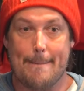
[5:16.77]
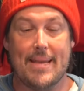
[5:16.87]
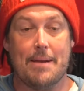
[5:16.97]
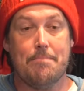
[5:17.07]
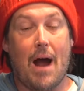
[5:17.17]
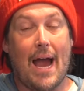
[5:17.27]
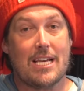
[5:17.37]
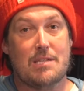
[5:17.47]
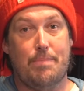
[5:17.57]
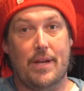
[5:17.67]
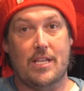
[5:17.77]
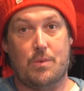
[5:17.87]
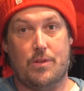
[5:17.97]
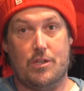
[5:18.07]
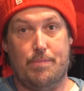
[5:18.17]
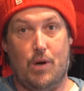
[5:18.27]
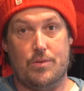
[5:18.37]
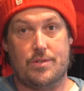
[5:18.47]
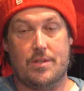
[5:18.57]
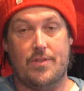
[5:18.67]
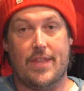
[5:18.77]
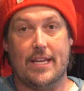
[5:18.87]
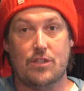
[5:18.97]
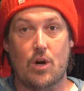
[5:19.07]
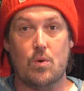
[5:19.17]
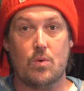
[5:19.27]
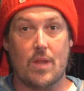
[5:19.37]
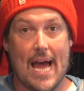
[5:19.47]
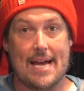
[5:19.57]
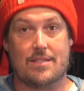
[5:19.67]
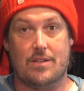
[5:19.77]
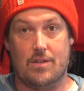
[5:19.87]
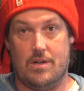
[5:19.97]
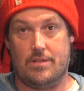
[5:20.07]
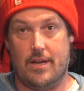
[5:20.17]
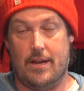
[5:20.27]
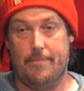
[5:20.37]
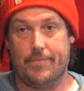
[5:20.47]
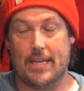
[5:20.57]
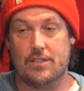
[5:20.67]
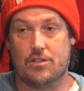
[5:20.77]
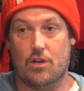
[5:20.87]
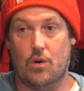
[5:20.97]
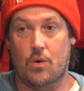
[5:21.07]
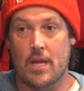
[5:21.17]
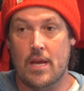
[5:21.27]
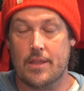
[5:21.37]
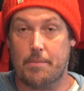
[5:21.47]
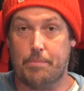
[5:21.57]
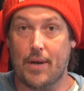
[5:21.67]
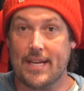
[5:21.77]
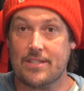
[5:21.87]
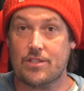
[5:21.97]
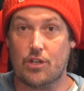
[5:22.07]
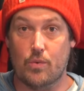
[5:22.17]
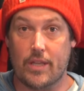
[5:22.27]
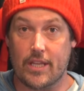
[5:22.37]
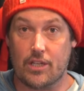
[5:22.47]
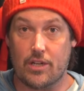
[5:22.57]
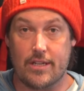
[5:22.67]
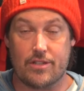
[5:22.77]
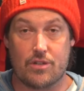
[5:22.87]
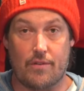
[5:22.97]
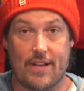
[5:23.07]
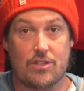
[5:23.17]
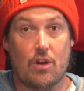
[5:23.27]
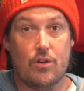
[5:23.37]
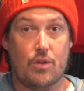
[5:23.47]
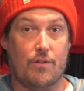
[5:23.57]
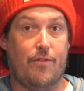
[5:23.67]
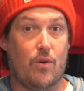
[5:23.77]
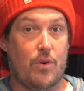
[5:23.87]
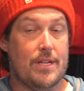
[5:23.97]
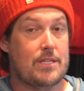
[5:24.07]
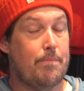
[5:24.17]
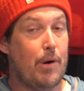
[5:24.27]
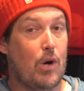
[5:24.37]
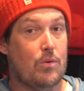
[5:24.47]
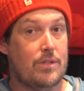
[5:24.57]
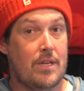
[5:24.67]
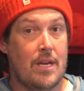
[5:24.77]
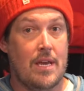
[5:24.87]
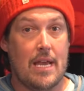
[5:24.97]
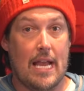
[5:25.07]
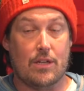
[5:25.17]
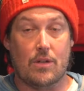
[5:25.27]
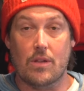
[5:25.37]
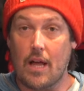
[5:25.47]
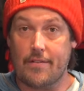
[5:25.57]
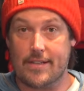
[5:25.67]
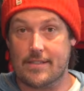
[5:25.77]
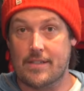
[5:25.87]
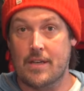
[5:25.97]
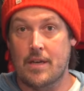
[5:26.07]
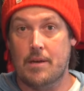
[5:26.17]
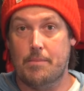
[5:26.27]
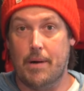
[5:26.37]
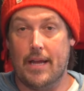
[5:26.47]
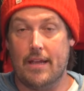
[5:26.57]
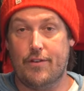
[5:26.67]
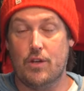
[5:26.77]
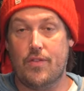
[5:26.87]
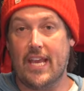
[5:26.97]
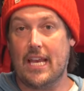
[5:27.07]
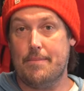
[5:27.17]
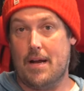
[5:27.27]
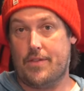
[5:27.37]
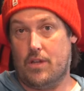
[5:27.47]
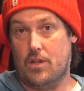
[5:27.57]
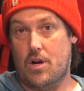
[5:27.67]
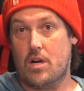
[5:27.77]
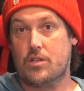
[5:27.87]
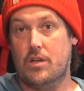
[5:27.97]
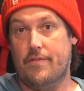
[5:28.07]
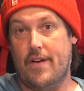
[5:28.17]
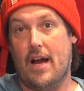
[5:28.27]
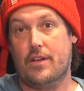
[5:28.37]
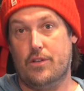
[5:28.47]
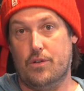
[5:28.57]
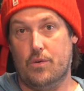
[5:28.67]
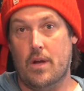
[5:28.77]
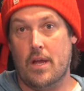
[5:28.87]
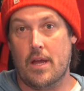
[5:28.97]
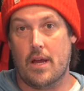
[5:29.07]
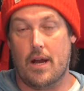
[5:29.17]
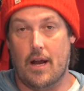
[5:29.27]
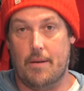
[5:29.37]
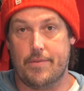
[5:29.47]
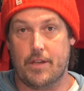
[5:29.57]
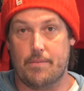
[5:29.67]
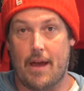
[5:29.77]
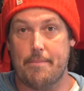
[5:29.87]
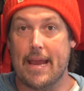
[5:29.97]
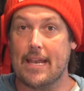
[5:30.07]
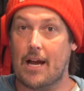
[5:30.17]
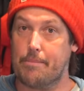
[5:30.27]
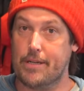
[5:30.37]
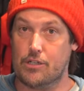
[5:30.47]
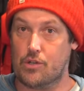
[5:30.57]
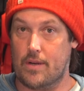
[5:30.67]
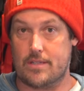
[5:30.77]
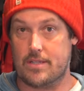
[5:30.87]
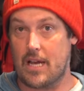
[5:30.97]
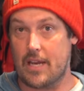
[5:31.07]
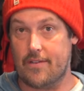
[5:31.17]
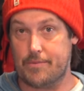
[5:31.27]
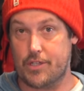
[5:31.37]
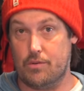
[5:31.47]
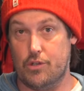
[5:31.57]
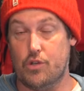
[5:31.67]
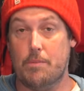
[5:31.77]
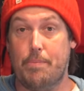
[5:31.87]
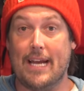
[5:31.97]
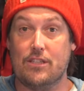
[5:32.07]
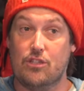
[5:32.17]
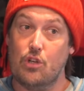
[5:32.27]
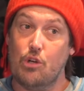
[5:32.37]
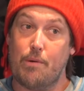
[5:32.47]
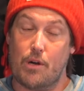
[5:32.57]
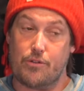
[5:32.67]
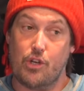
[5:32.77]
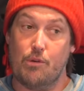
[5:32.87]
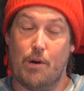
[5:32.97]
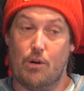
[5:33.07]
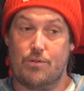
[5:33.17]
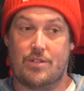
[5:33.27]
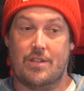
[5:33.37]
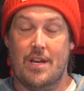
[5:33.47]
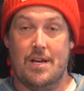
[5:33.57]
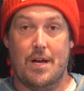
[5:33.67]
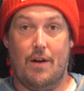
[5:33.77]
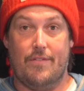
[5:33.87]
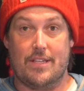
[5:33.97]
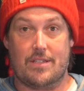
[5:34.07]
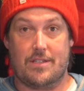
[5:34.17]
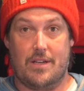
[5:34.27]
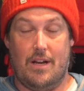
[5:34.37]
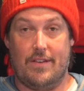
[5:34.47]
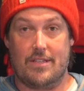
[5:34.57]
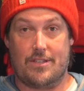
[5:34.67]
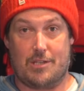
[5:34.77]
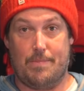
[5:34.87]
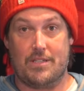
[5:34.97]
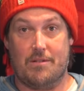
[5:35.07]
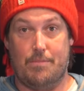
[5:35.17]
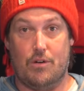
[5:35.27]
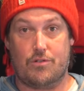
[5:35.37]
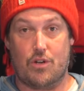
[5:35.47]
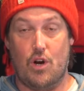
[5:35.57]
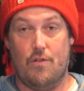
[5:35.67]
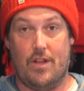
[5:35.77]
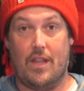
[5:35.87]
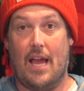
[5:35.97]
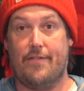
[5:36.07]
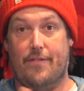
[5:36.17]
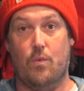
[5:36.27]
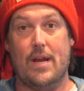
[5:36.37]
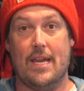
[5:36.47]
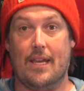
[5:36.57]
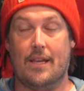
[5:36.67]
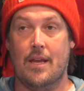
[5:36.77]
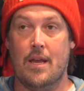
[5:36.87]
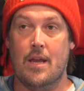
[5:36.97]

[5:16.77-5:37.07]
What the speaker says: In my experience with those boats, they don't last a long time. And so the prices are really good. And so if that's all you can afford, it's a boat and you'll love it. But if you're thinking about the long-term value, you know, that may not be your choice. It's kind of up to you. You could buy two boats of these less expensive boats over the life of a wing,